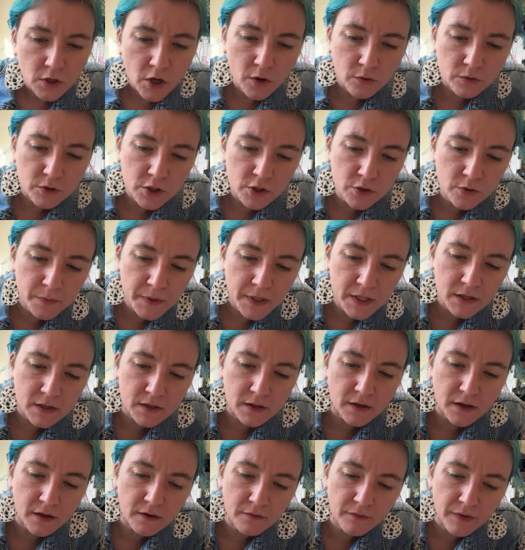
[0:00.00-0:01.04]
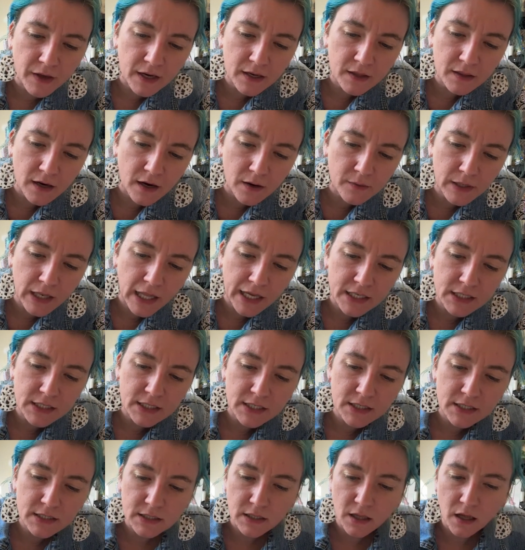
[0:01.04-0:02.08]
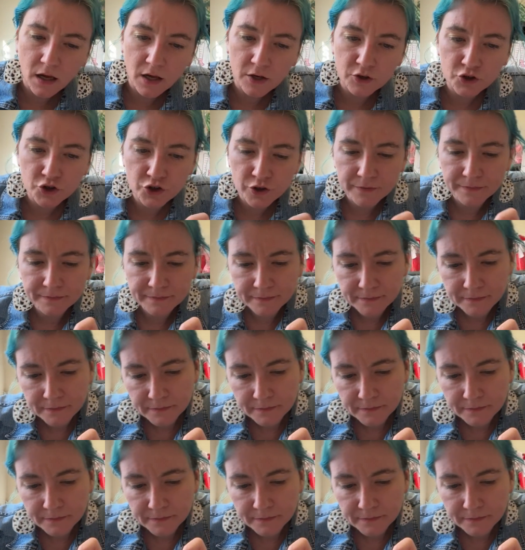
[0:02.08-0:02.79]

Oh, two pieces of confetti that I would like to dislodge.